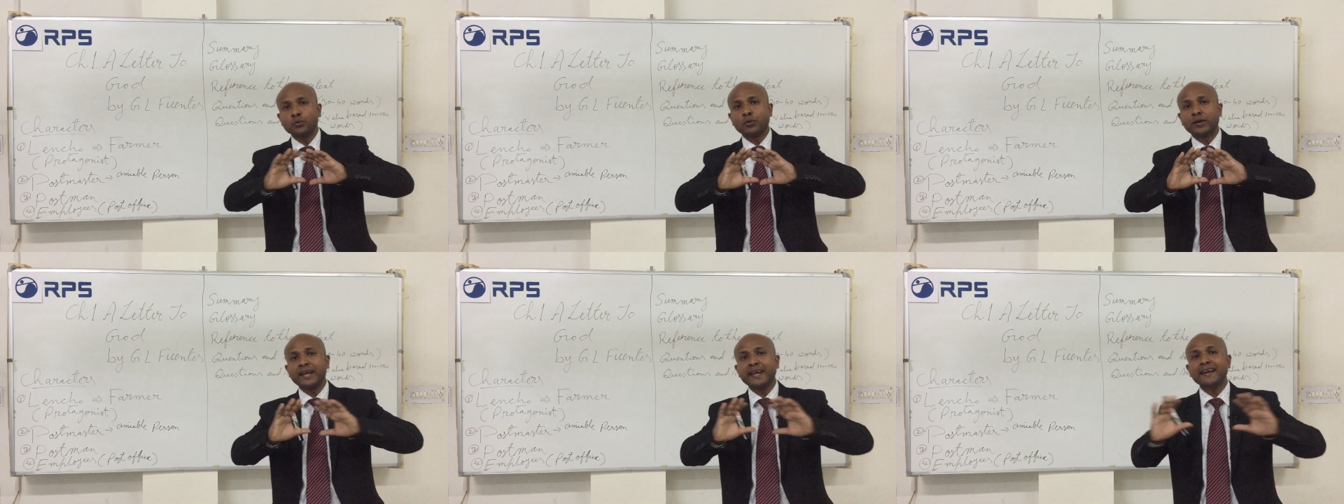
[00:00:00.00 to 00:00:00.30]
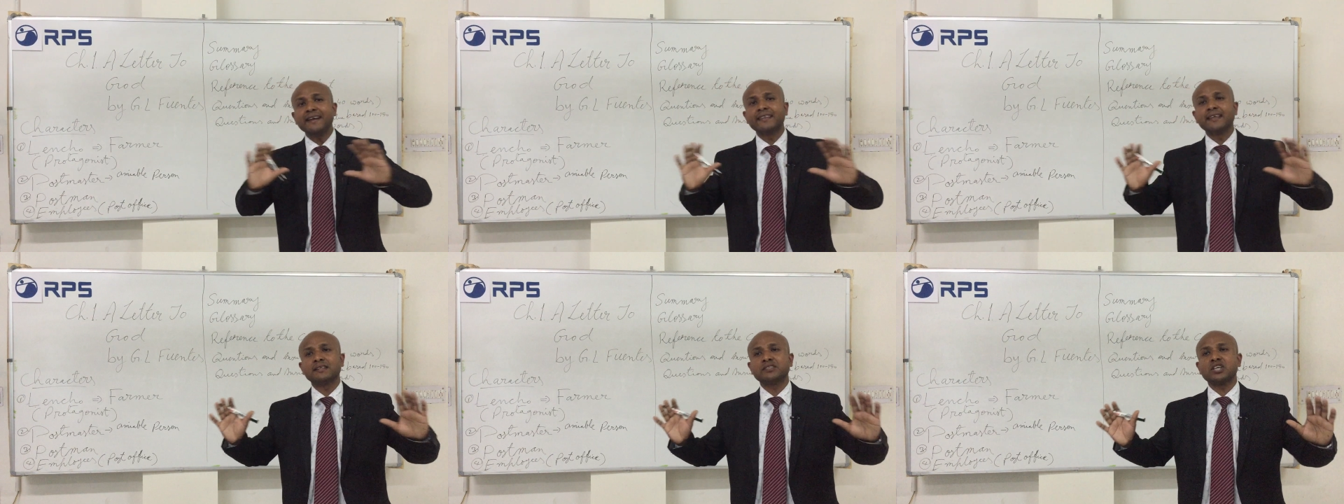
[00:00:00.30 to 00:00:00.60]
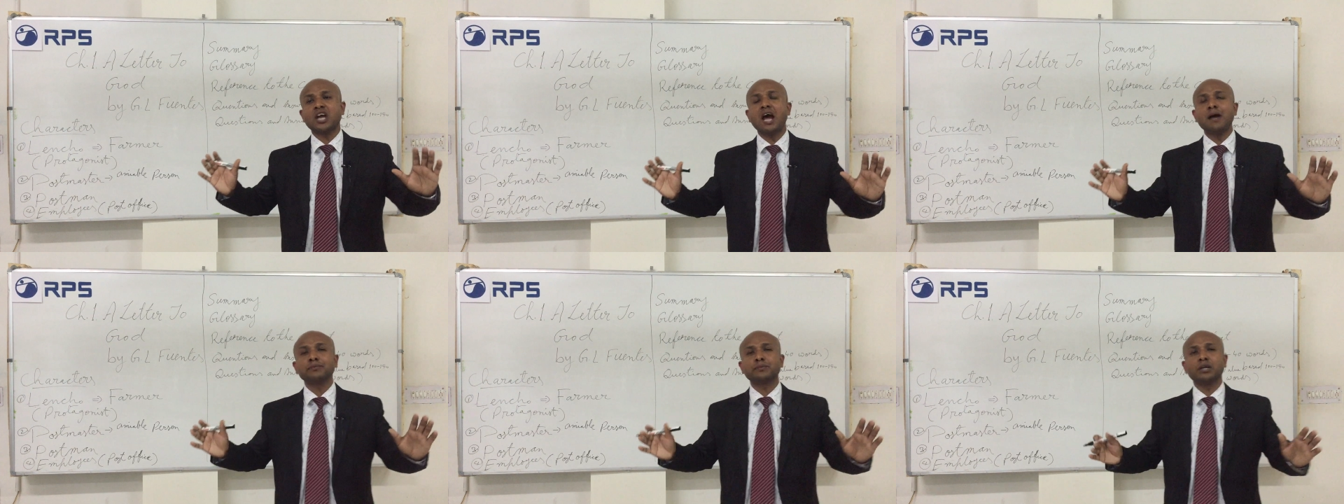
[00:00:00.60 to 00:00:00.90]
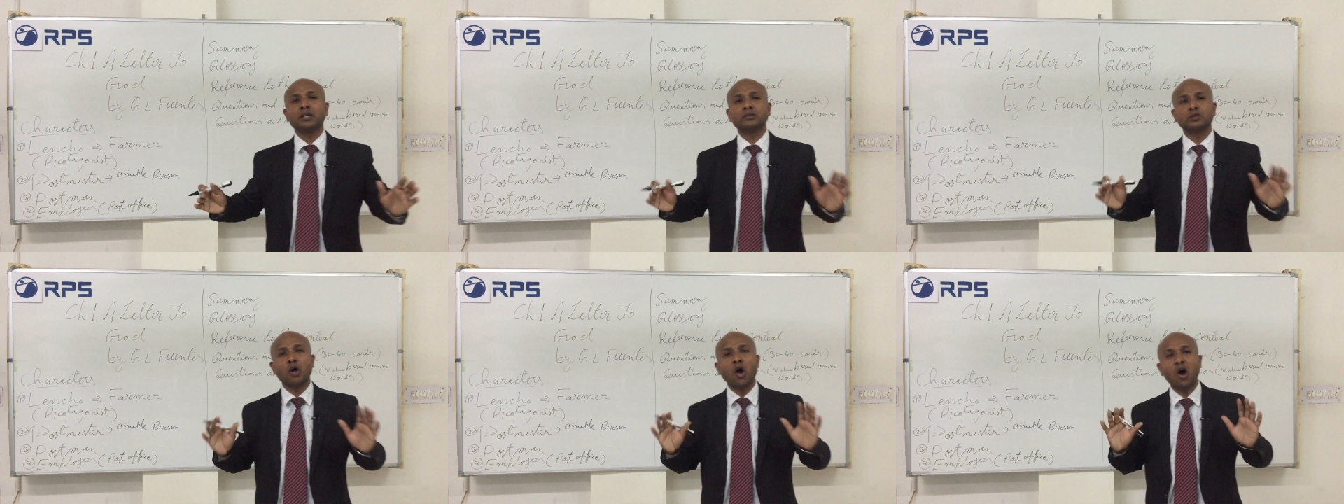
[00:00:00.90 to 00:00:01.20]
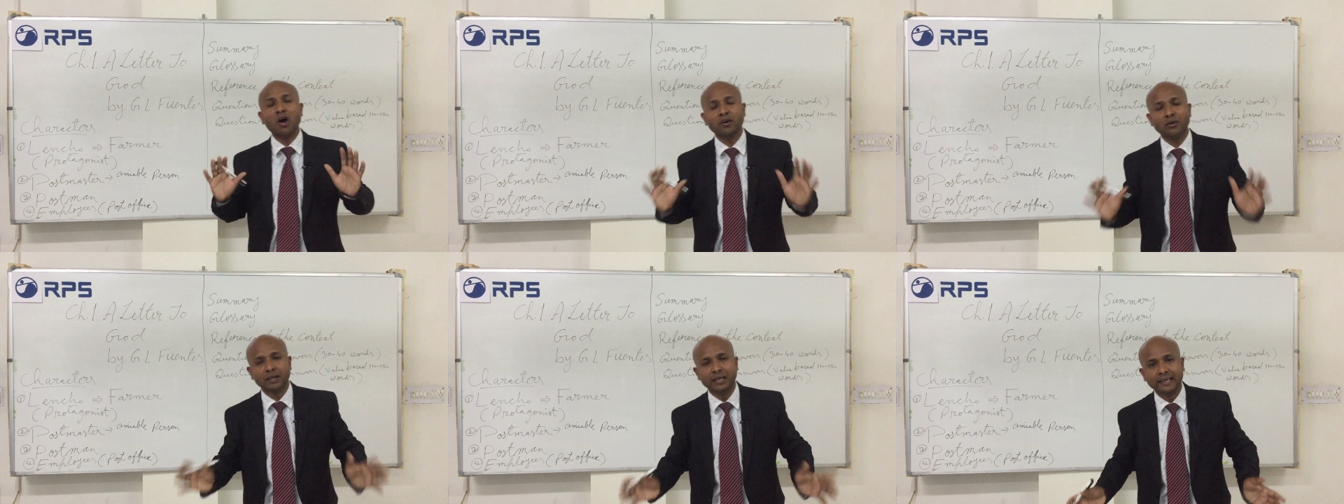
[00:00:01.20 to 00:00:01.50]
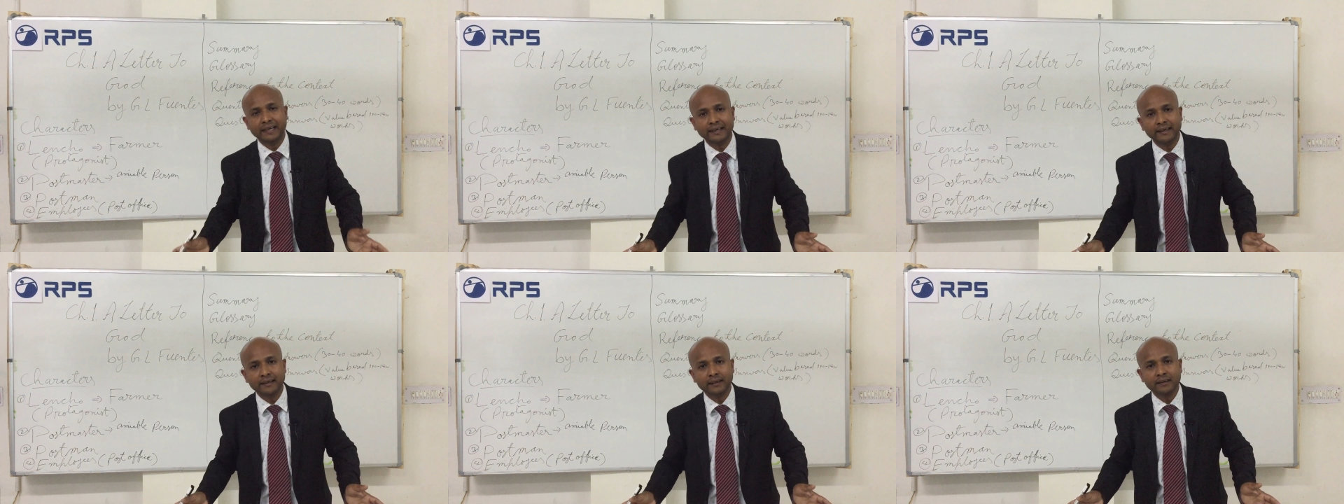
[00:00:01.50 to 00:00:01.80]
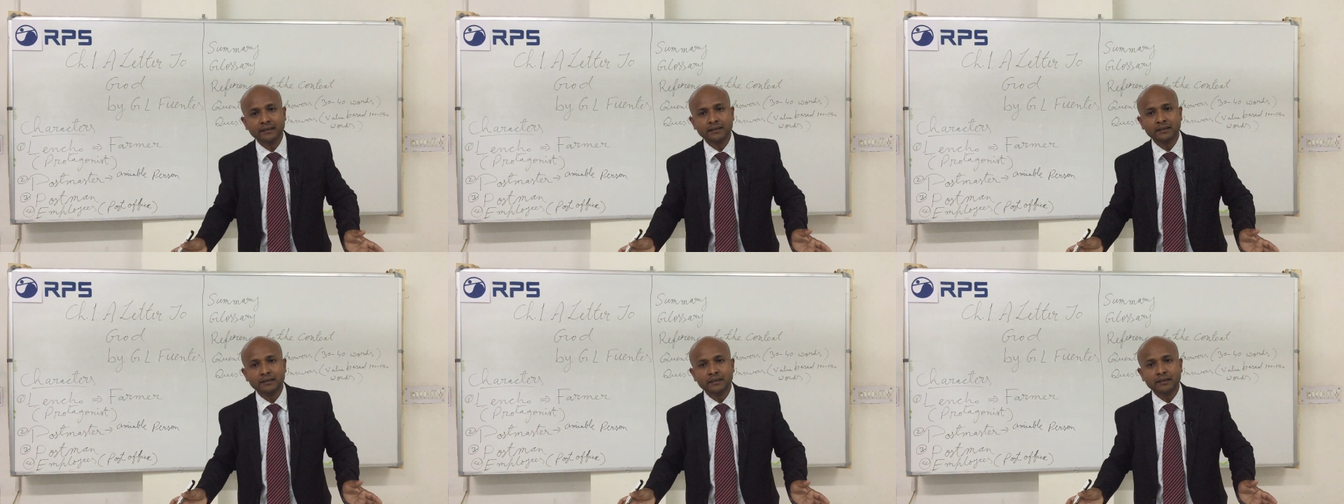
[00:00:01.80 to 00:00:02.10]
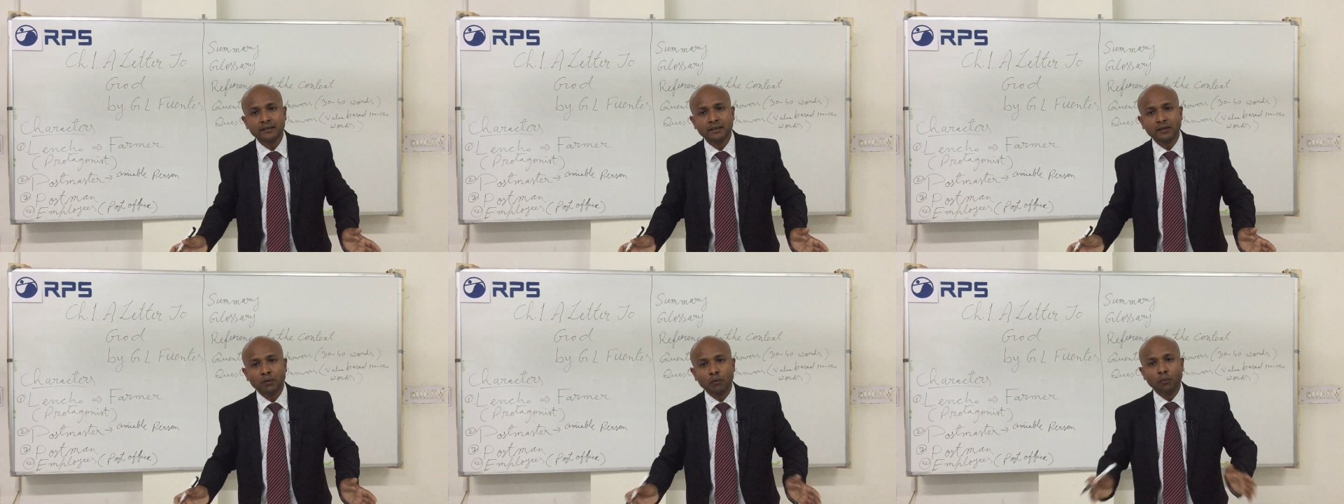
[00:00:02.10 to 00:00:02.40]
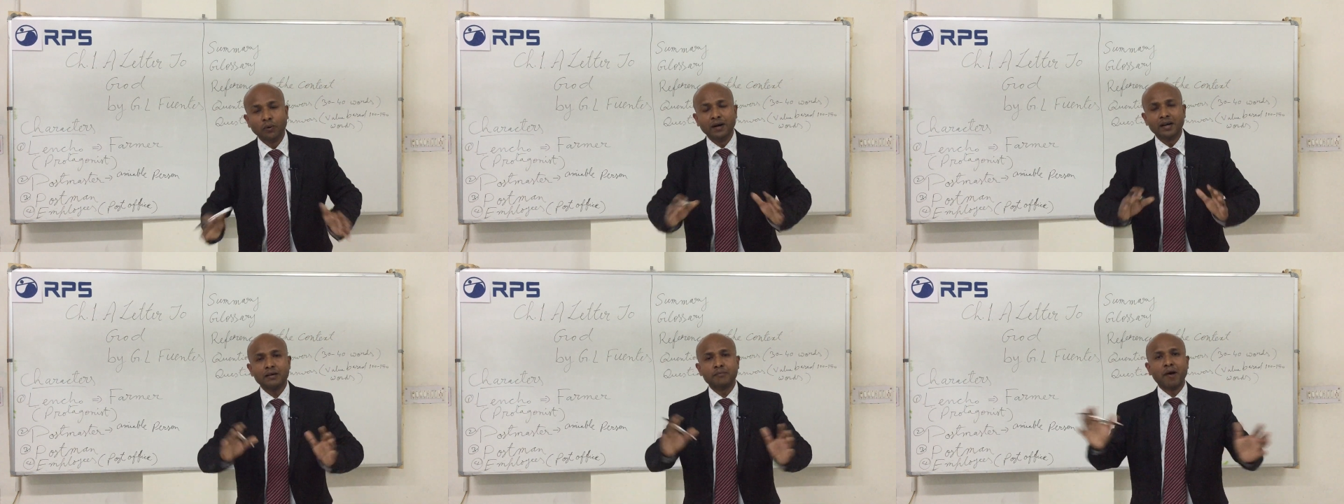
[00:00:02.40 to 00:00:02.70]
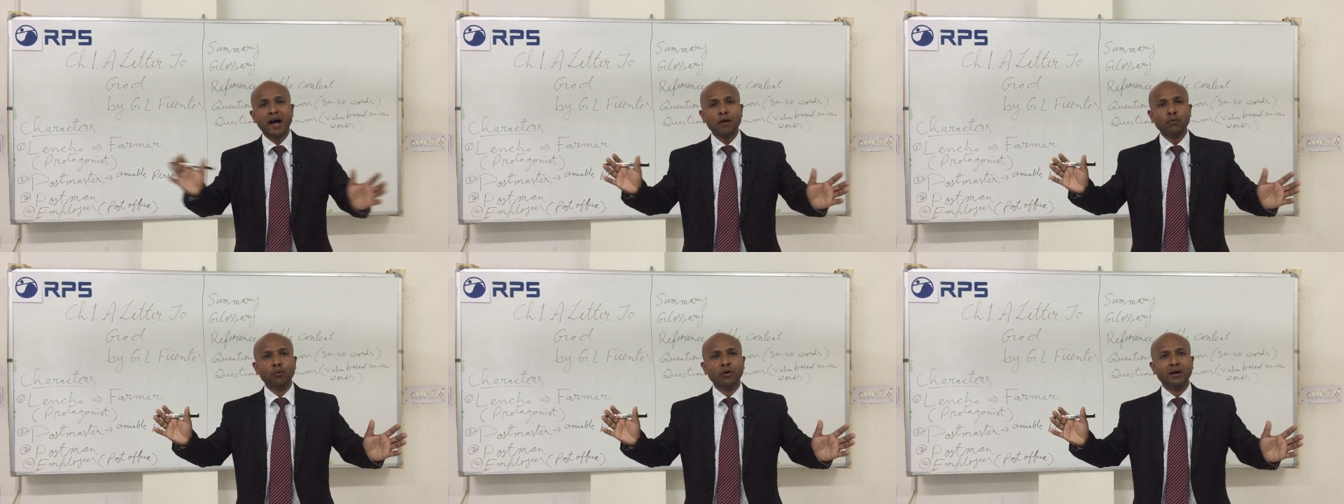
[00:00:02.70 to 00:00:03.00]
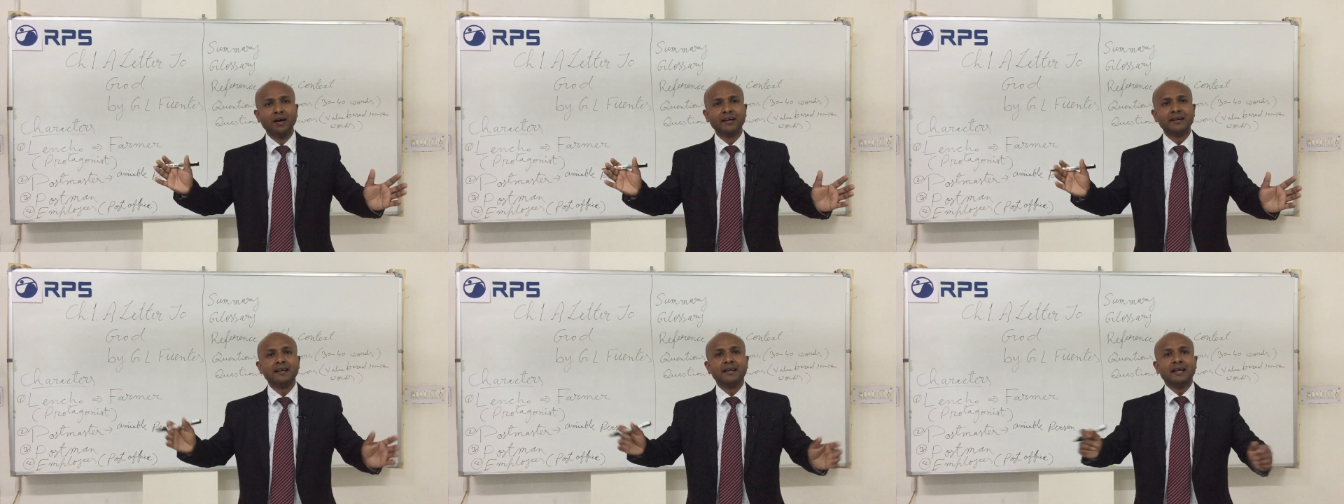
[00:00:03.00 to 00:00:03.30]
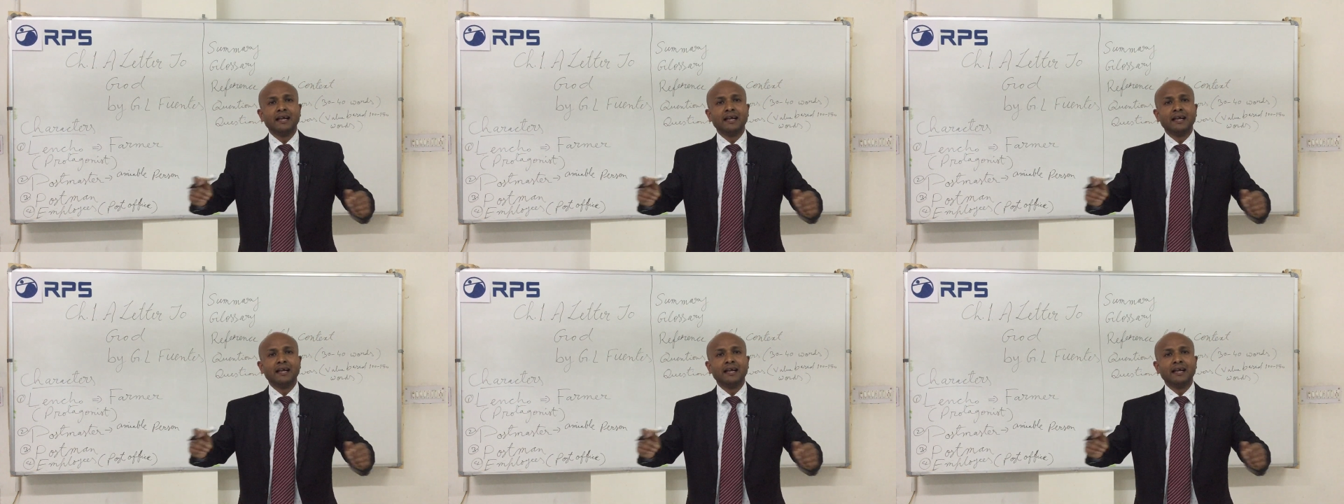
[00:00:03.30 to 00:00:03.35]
read the chapter thoroughly, word by word,